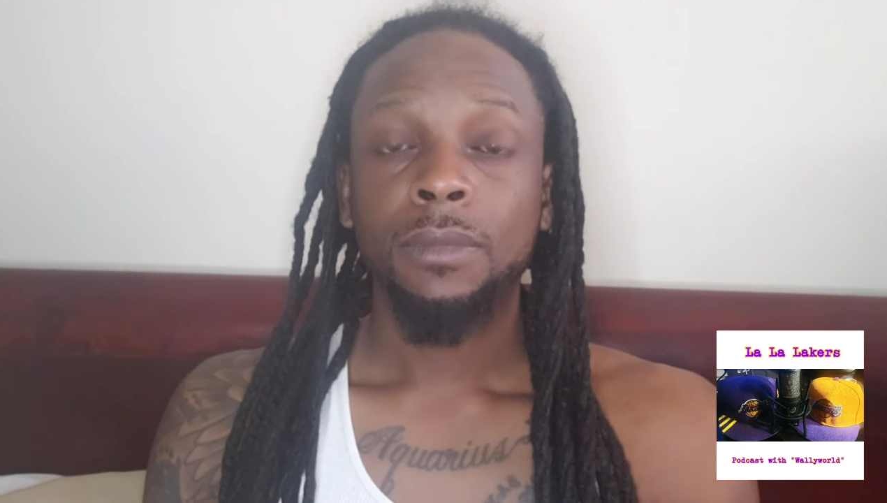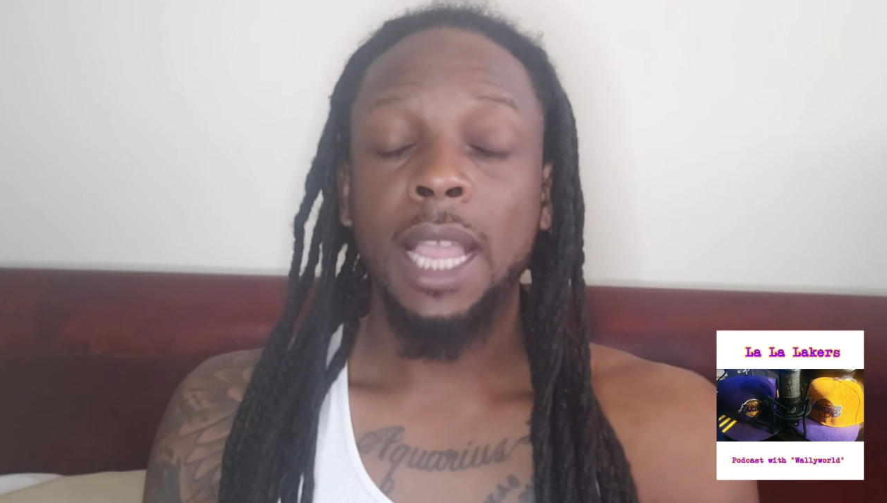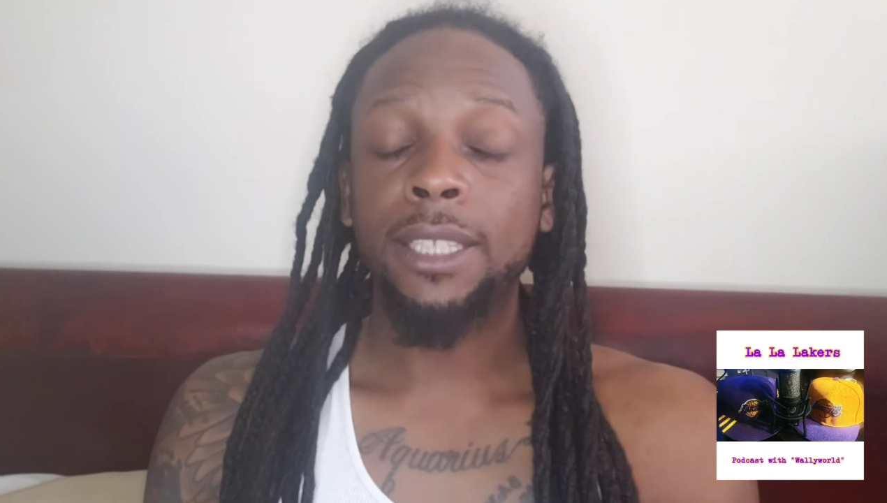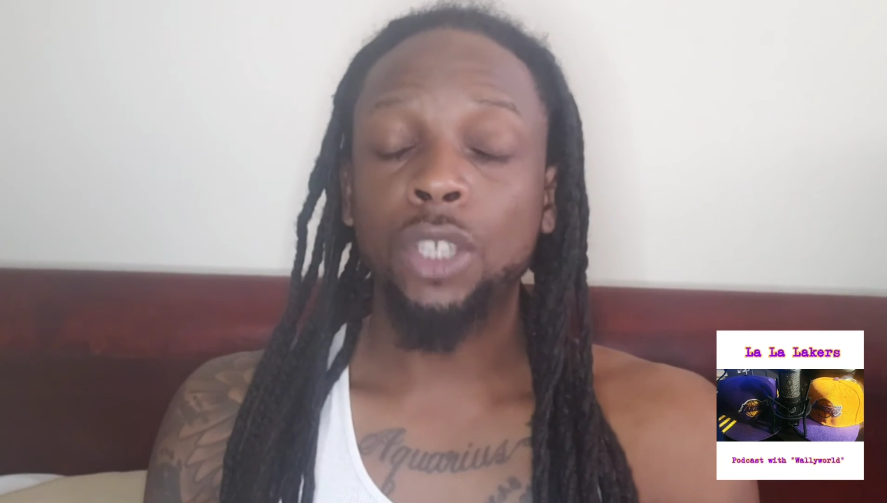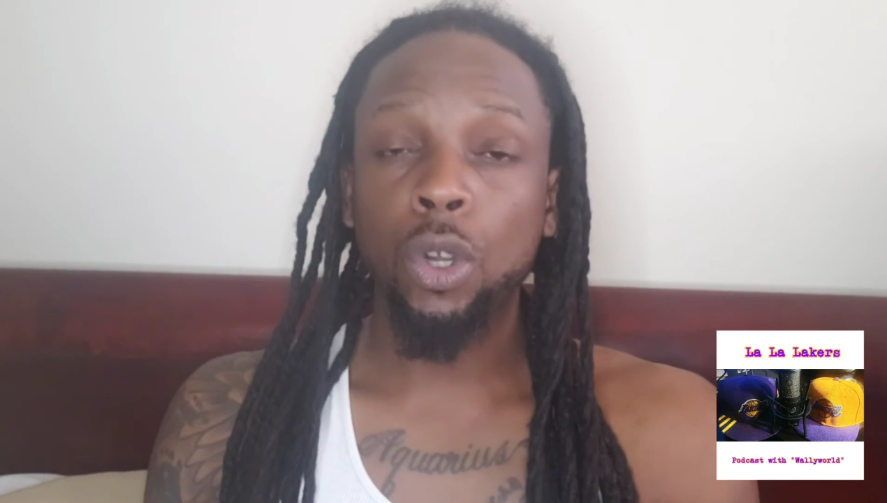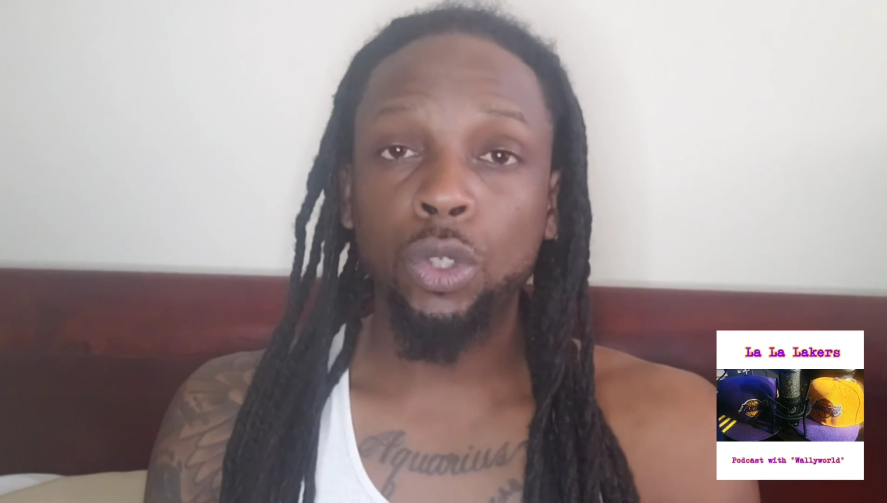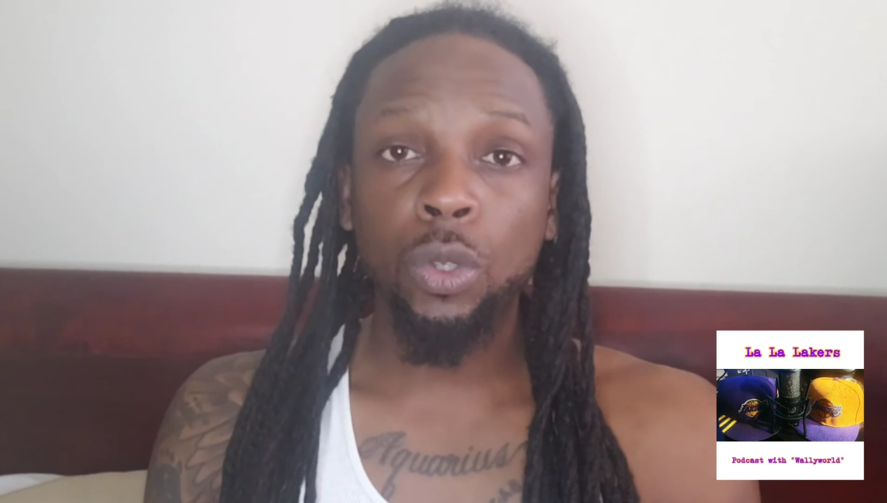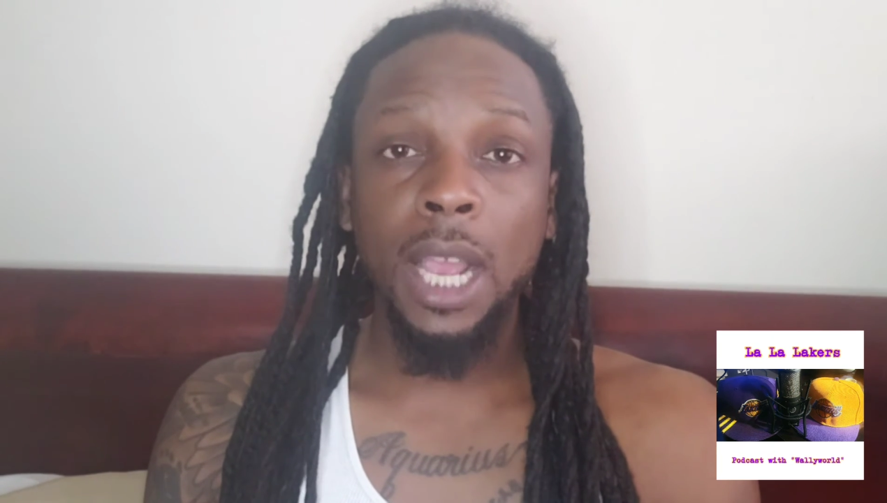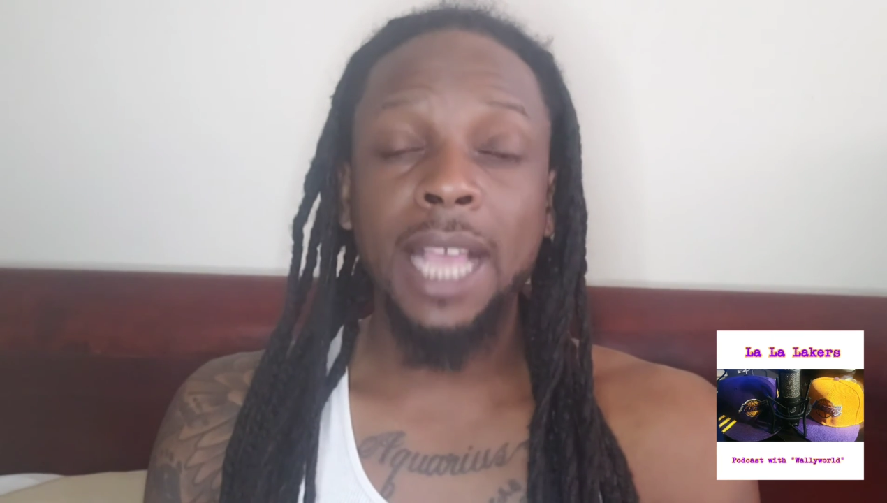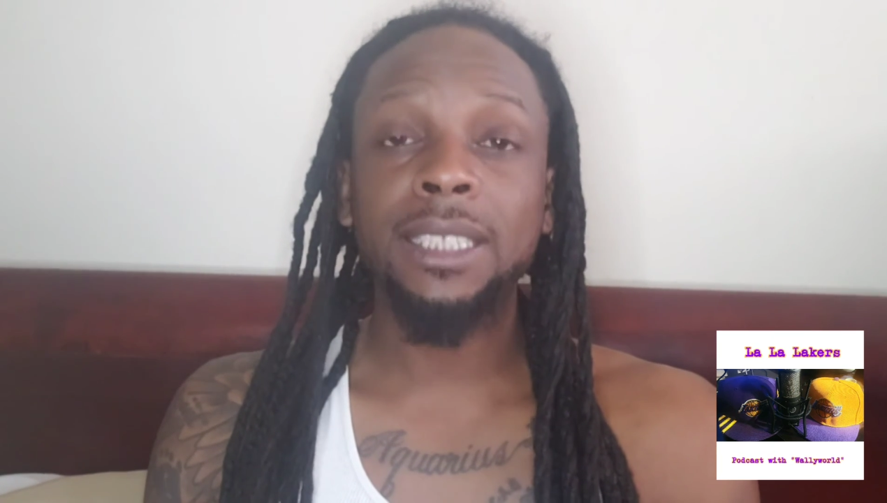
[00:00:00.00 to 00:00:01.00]
I told
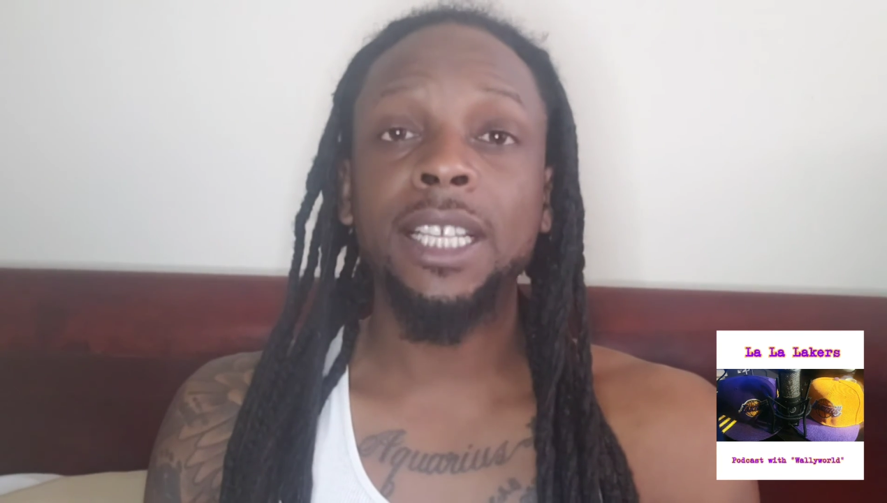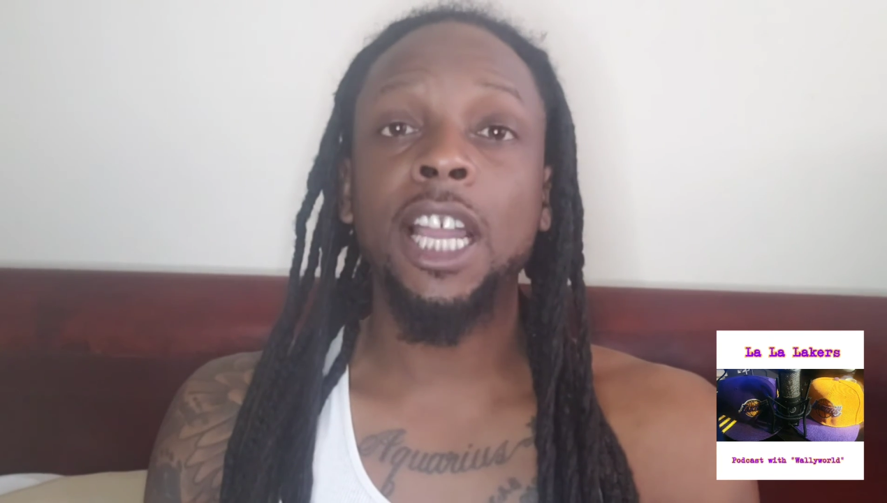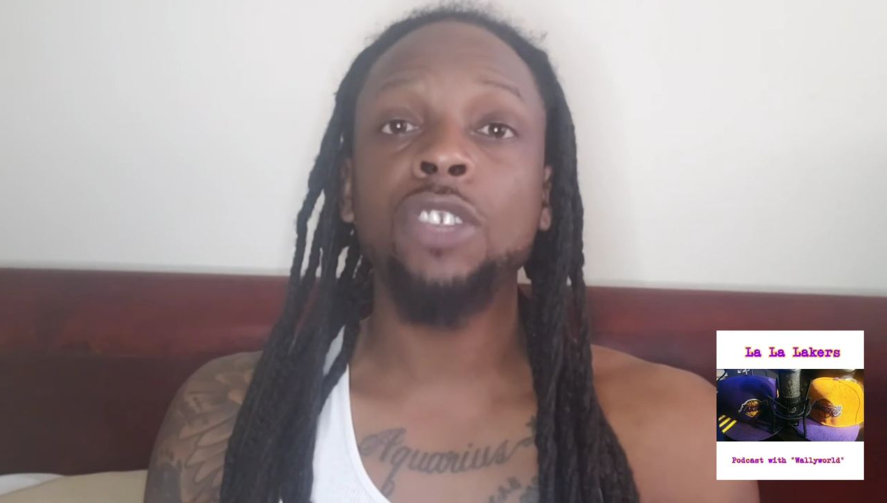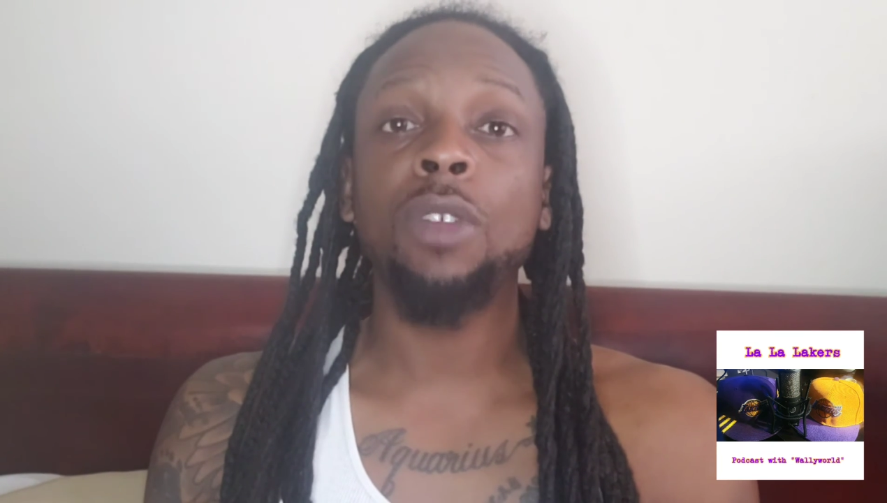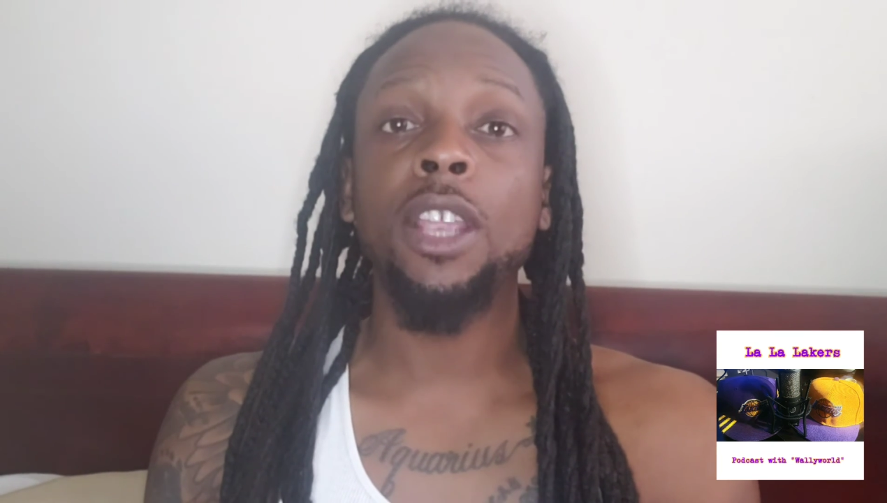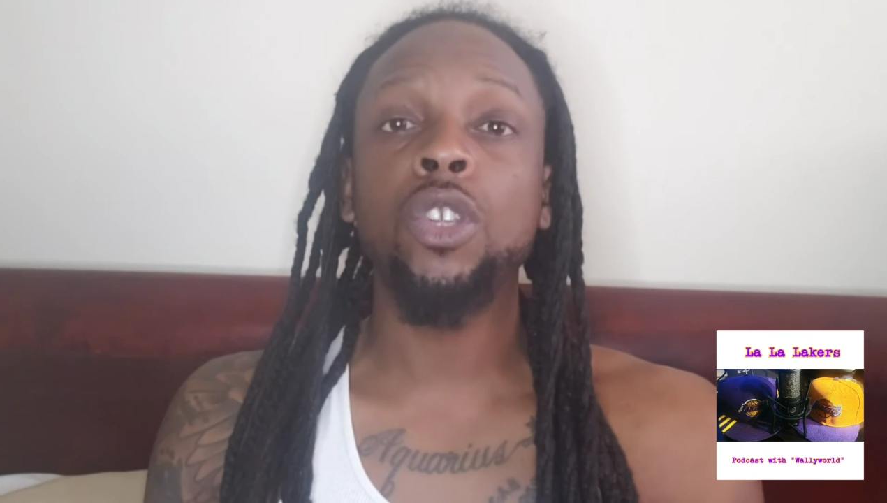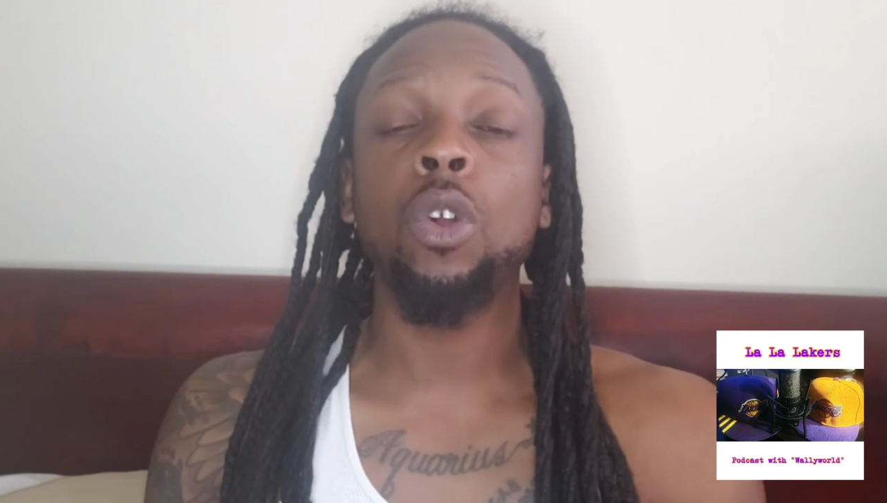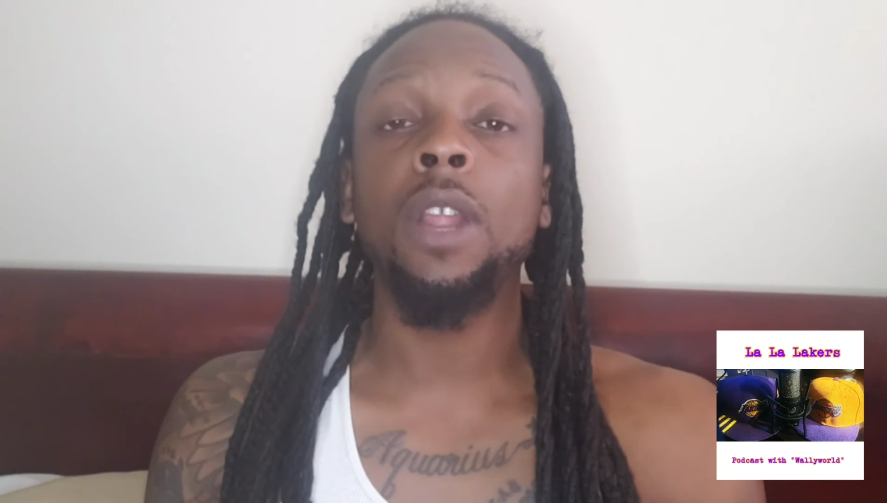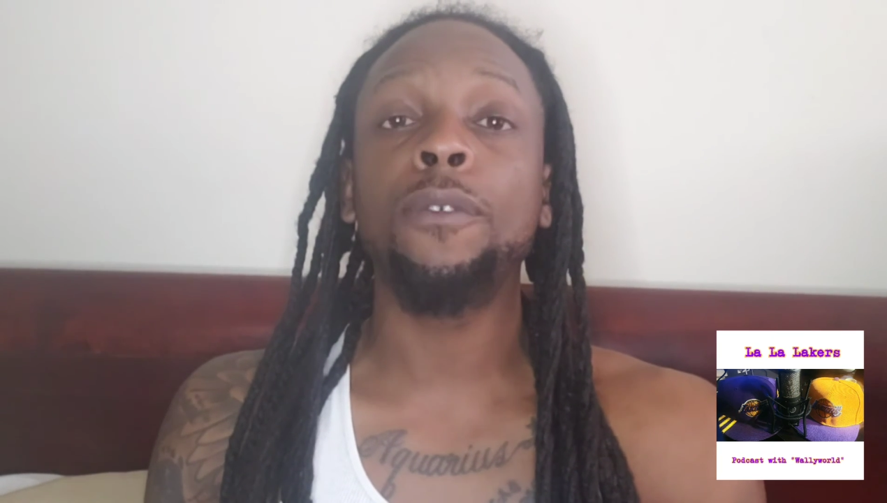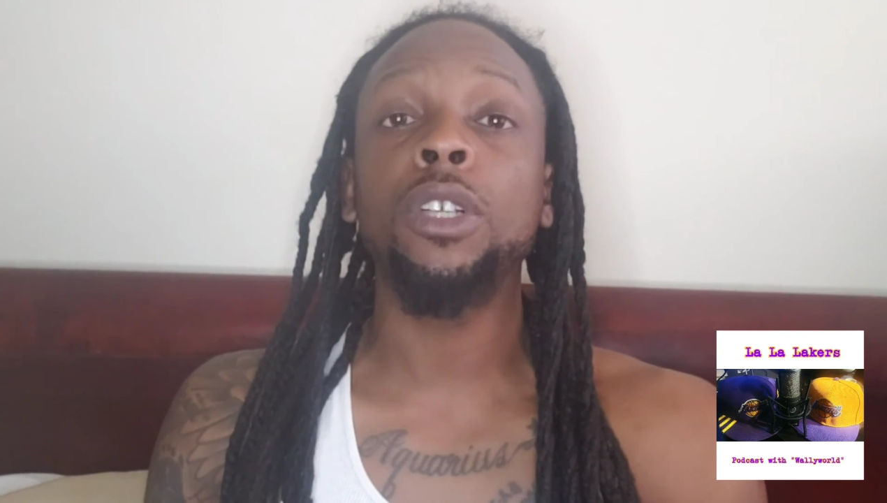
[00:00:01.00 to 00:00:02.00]
you guys, DeAndre Jordan,